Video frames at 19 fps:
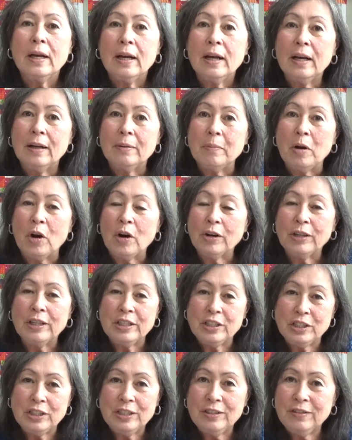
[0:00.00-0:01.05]
Our
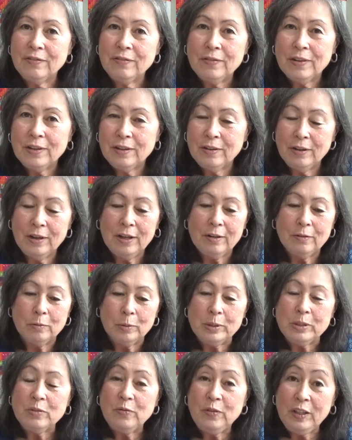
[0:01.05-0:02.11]
kitchen
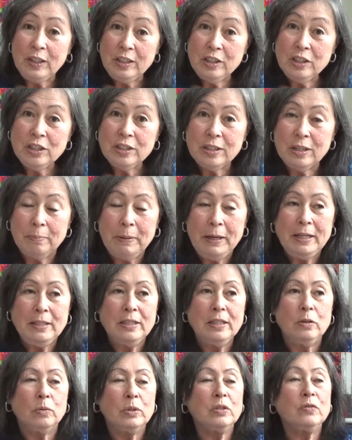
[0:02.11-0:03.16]
was finished, the
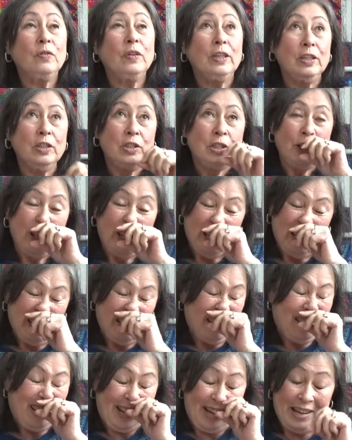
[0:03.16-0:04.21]
painting was finished,
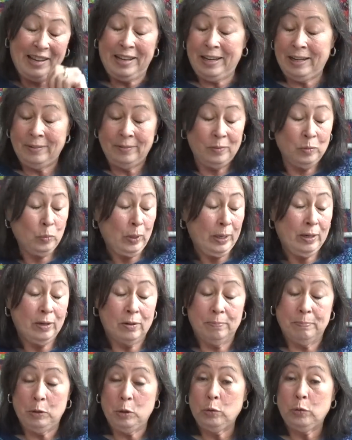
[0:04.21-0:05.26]
and we are
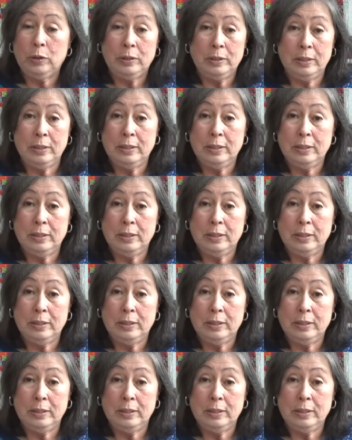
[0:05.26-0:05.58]
both